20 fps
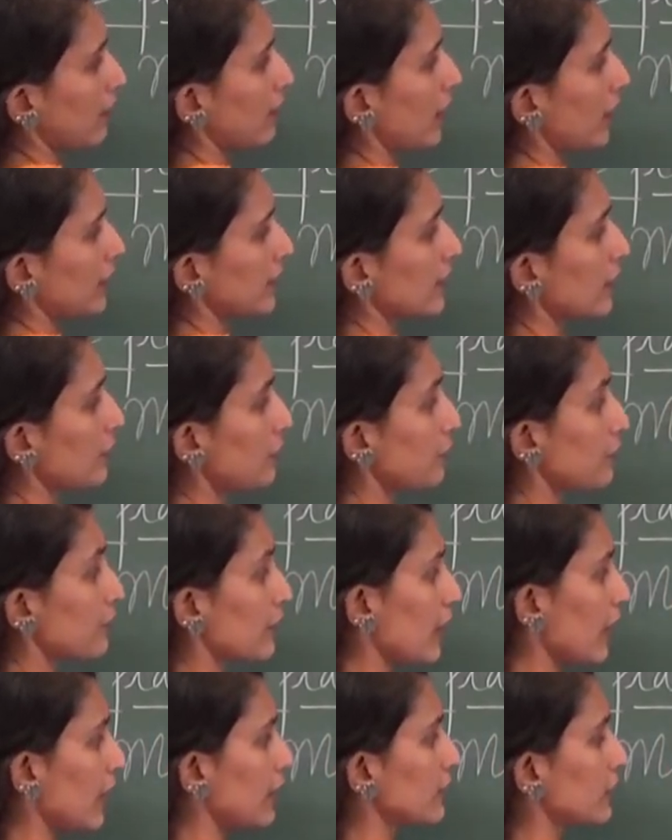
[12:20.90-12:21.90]
that's the
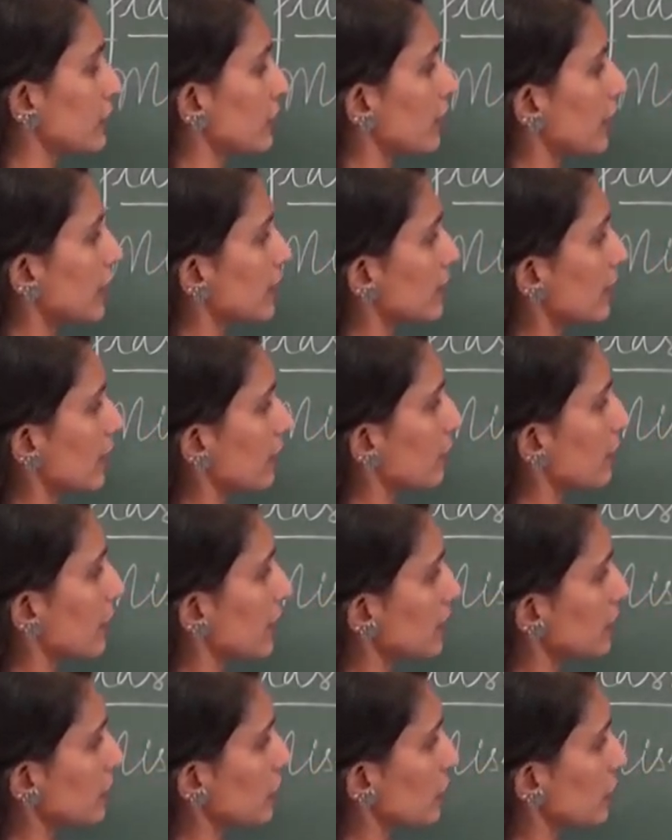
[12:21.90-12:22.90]
first reason,
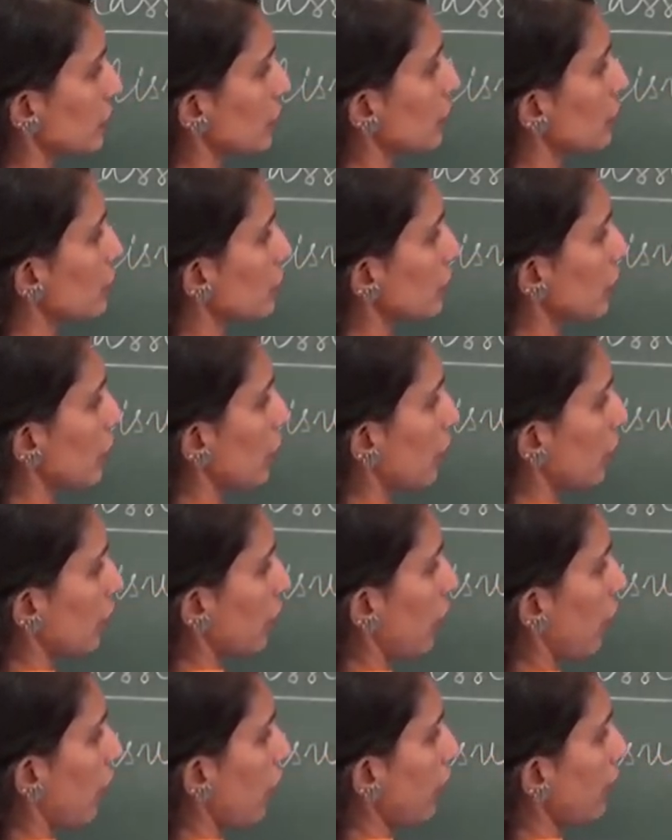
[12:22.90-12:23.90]
misuse
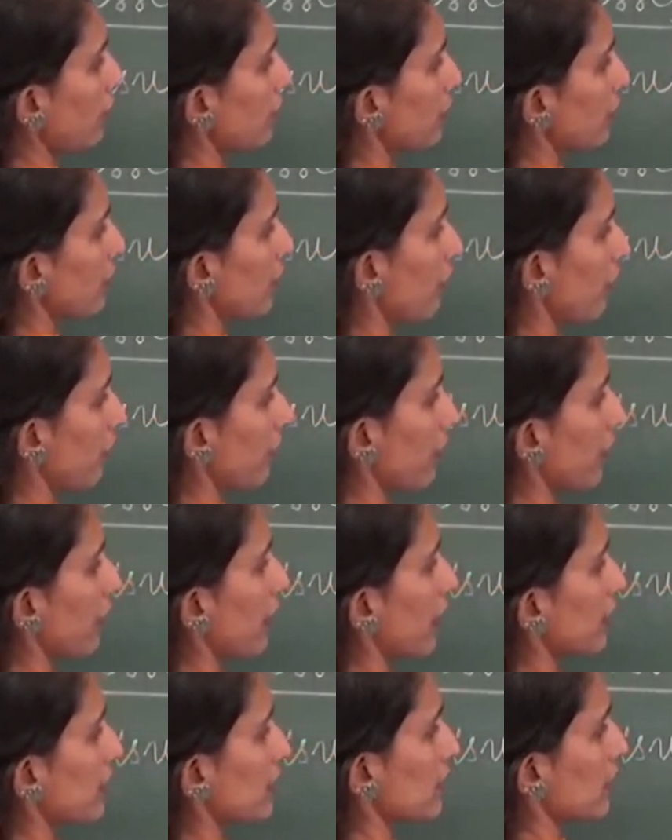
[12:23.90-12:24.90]
of
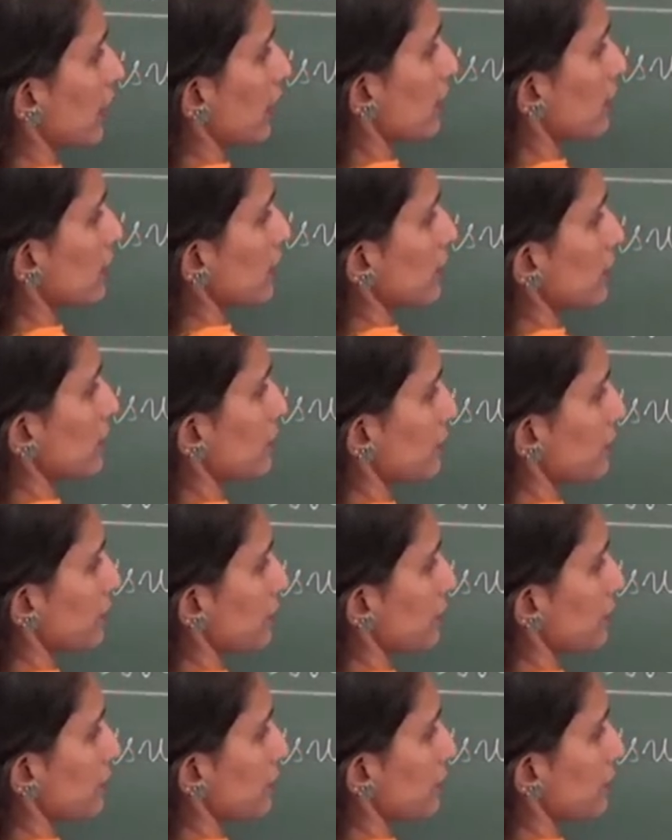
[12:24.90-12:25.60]
dastaks.